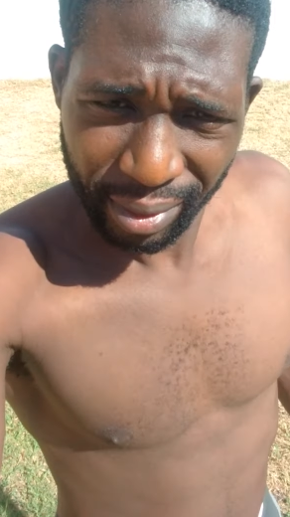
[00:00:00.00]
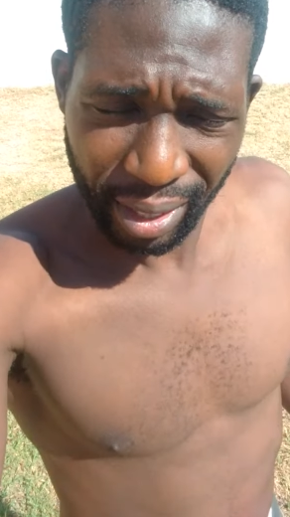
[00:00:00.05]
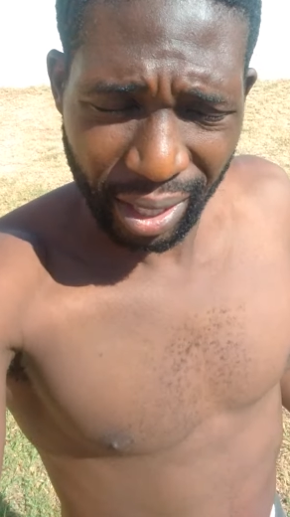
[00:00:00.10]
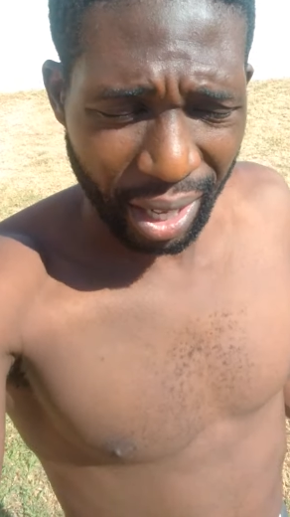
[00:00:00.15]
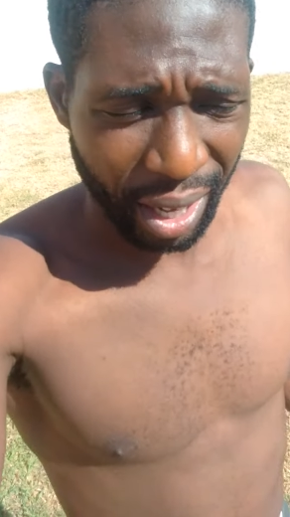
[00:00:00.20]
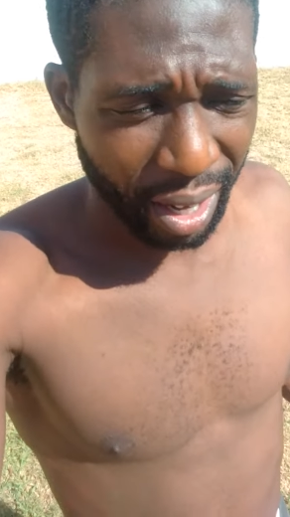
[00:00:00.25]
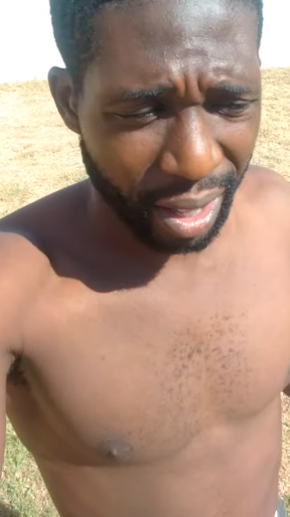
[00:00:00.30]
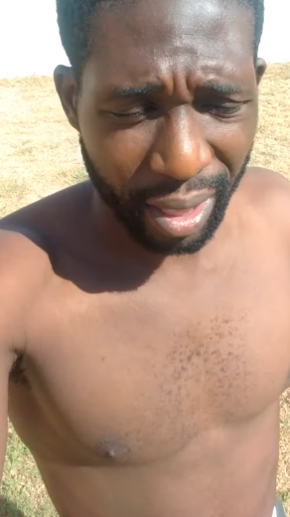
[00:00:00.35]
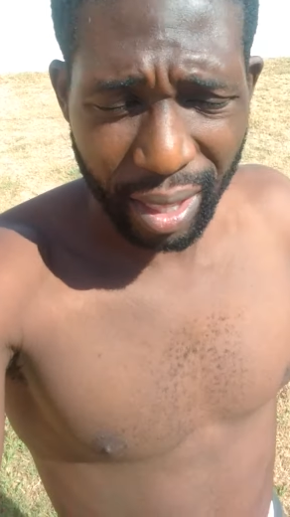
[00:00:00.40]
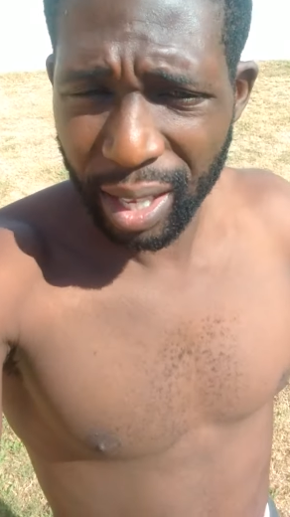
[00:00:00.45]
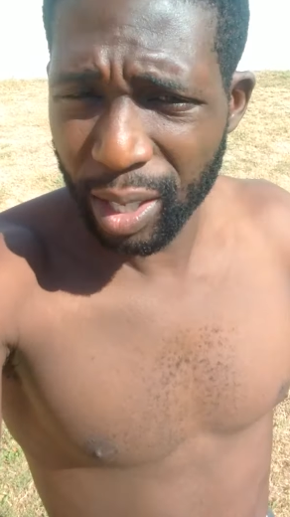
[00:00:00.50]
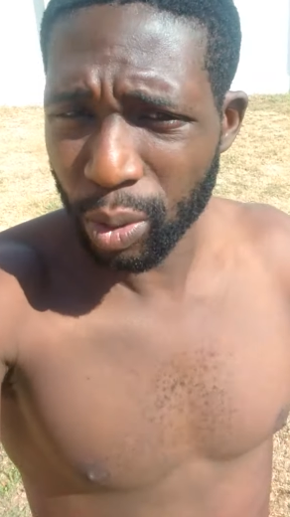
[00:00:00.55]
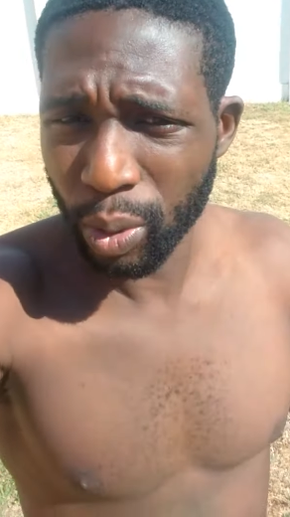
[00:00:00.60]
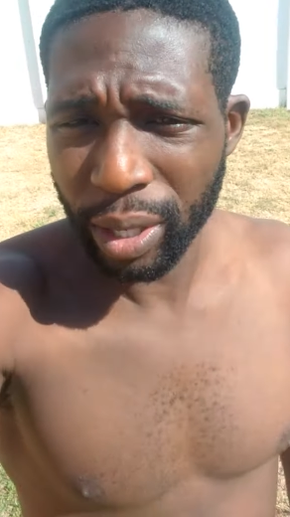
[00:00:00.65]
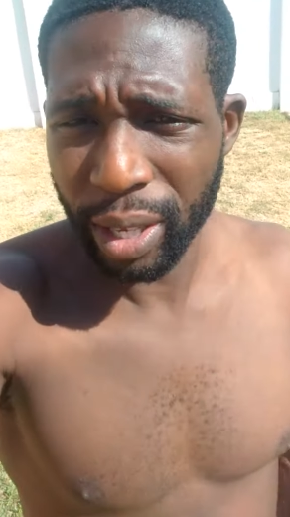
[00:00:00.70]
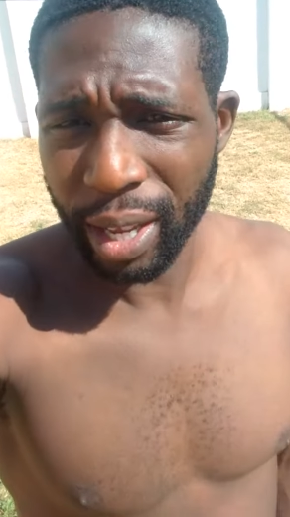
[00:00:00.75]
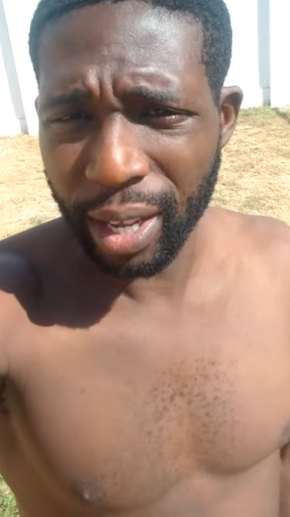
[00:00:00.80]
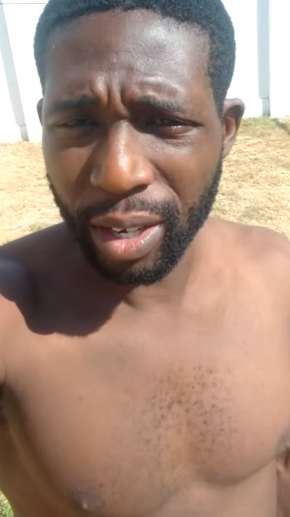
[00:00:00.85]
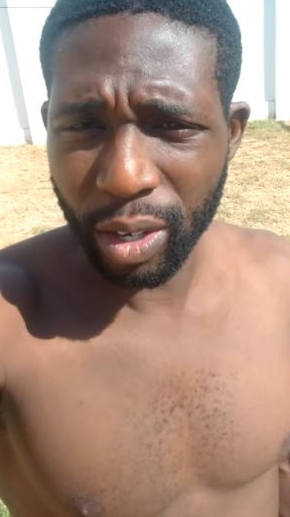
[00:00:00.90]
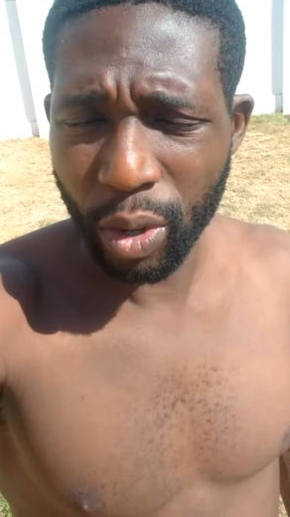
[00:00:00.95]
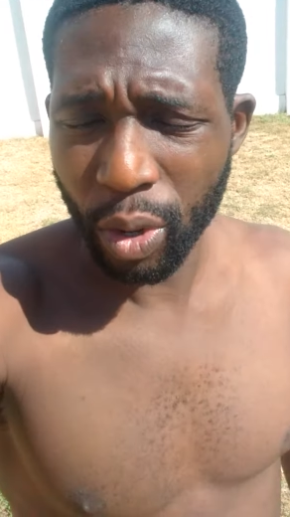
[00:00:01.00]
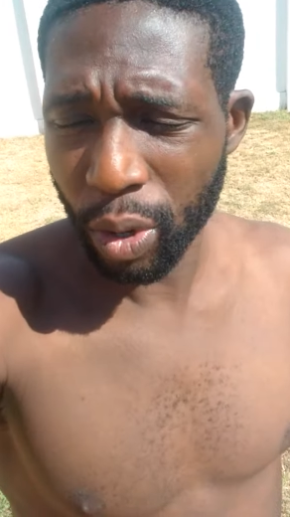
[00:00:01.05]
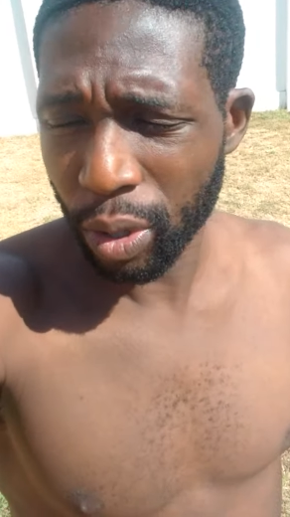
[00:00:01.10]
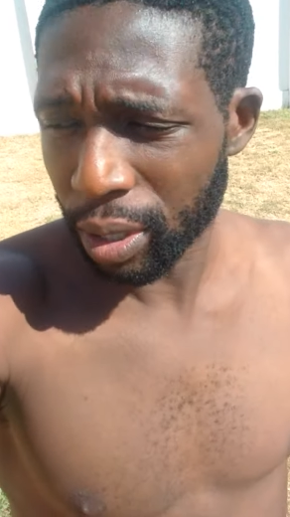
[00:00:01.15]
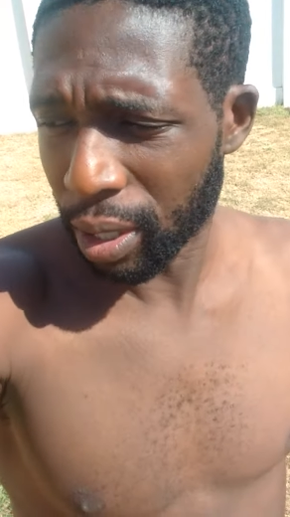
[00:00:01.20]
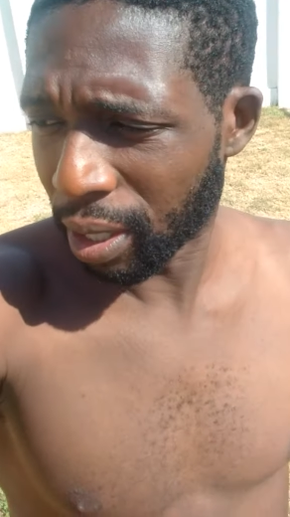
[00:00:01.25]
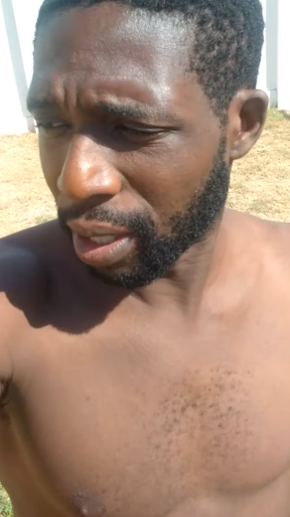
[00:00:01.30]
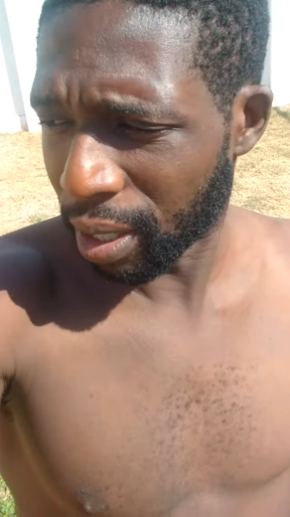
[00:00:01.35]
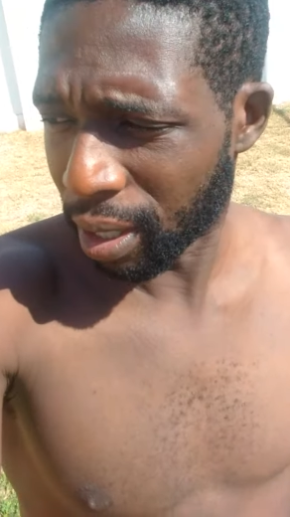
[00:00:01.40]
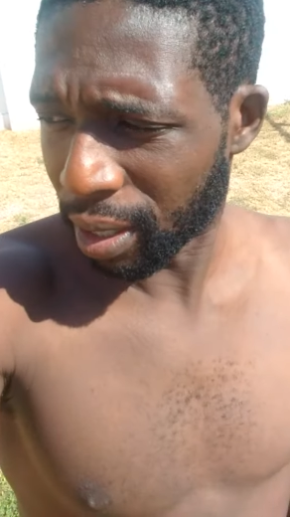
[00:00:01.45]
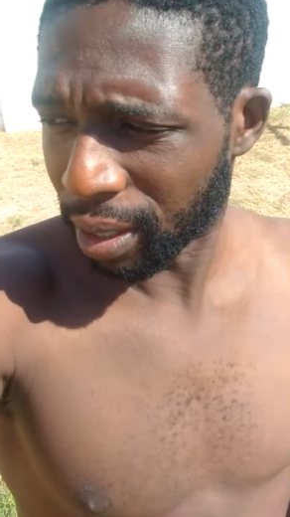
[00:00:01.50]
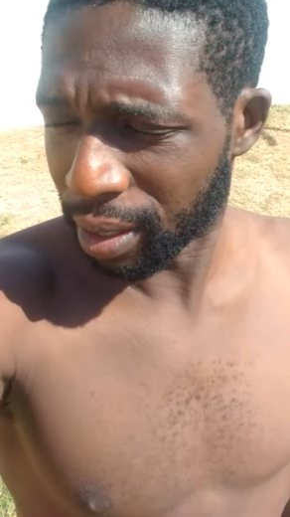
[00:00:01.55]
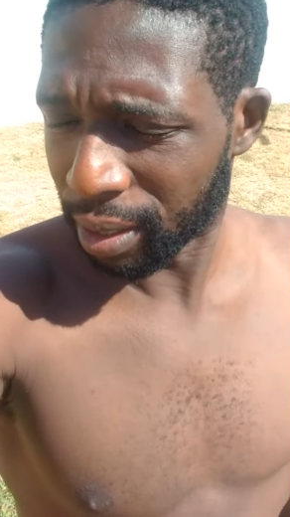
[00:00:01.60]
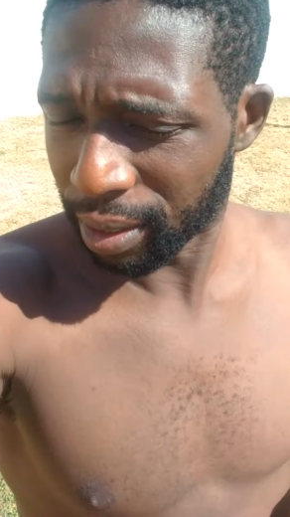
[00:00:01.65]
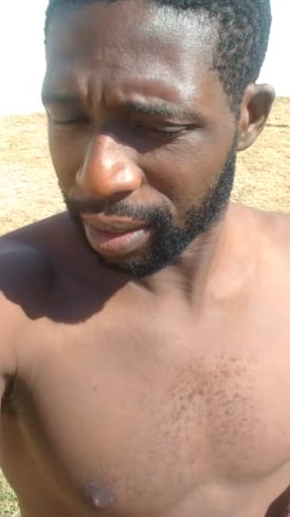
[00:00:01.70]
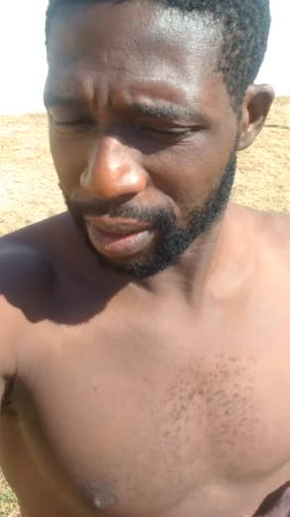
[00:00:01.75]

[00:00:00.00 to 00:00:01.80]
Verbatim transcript: A lot of things we can do out here.